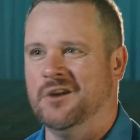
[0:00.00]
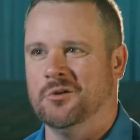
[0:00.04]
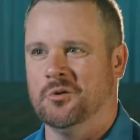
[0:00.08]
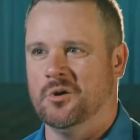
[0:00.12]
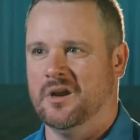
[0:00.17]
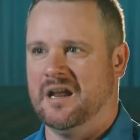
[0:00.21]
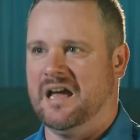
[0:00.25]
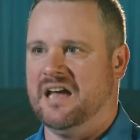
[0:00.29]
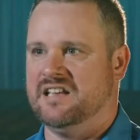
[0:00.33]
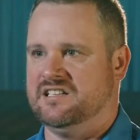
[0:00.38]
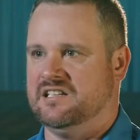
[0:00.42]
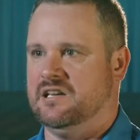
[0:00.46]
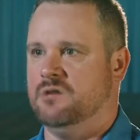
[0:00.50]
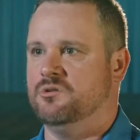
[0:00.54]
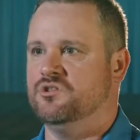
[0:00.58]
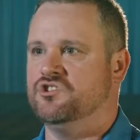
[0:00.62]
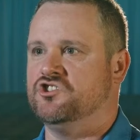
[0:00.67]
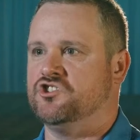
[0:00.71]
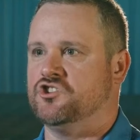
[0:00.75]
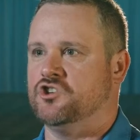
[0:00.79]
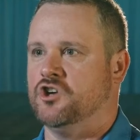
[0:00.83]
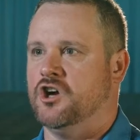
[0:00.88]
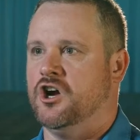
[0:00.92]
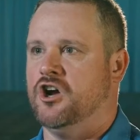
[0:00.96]
and realized I was
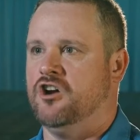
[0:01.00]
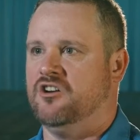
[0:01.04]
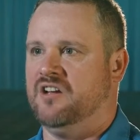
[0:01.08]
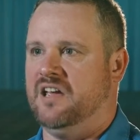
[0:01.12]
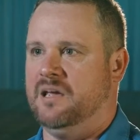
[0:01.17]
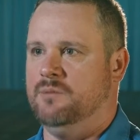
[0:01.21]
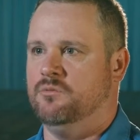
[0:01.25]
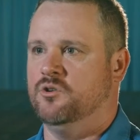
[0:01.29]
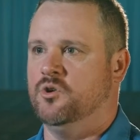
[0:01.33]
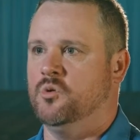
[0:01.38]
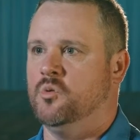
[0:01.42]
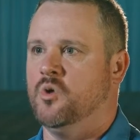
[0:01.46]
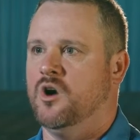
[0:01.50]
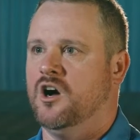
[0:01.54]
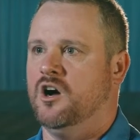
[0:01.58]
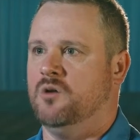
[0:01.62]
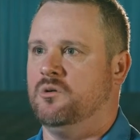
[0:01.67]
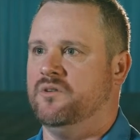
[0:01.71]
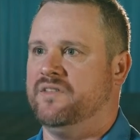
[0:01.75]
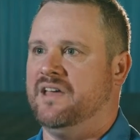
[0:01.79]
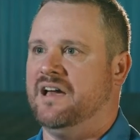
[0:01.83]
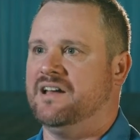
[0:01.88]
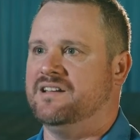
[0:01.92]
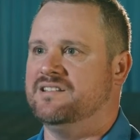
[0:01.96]
strong, able to
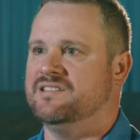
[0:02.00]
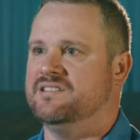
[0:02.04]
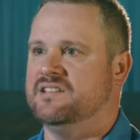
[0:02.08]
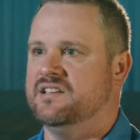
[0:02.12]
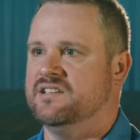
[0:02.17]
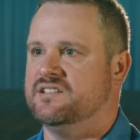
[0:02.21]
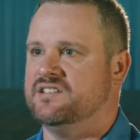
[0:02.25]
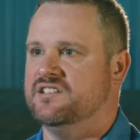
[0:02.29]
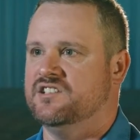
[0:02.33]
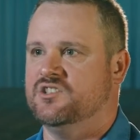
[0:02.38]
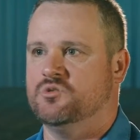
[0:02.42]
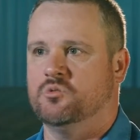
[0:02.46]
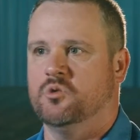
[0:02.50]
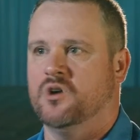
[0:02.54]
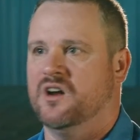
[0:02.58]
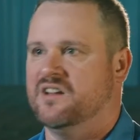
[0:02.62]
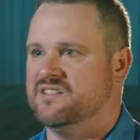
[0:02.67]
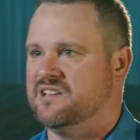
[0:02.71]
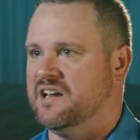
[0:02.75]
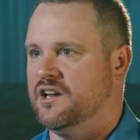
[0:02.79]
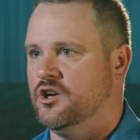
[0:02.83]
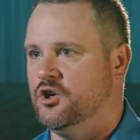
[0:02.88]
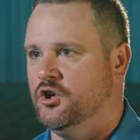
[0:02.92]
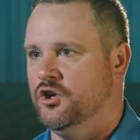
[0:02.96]
walk without assistance,
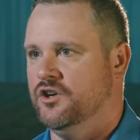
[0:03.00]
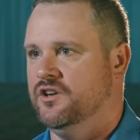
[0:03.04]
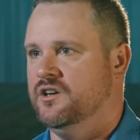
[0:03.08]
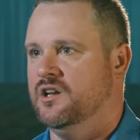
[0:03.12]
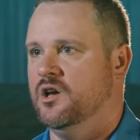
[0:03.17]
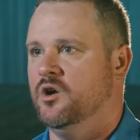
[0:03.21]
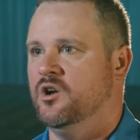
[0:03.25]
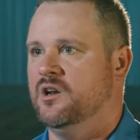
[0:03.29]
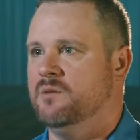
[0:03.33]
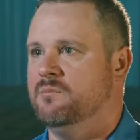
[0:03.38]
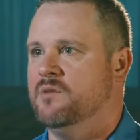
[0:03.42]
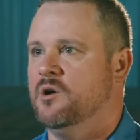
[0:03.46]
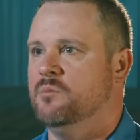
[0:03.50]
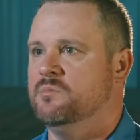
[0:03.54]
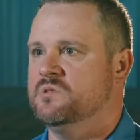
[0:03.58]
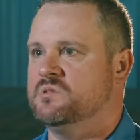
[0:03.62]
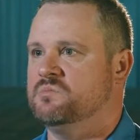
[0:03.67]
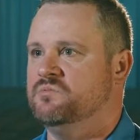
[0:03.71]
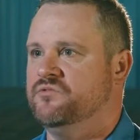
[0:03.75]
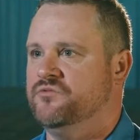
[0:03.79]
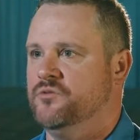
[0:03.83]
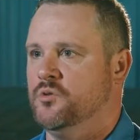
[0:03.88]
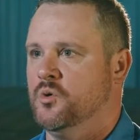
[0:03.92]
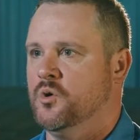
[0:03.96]
whereas I couldn't only
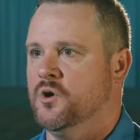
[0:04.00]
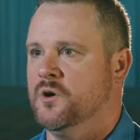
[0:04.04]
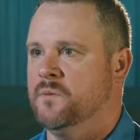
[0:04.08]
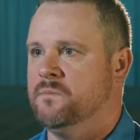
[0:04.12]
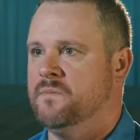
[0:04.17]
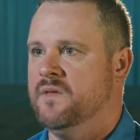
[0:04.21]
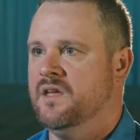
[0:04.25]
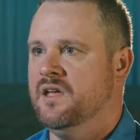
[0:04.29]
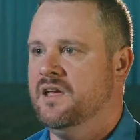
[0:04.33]
moments before.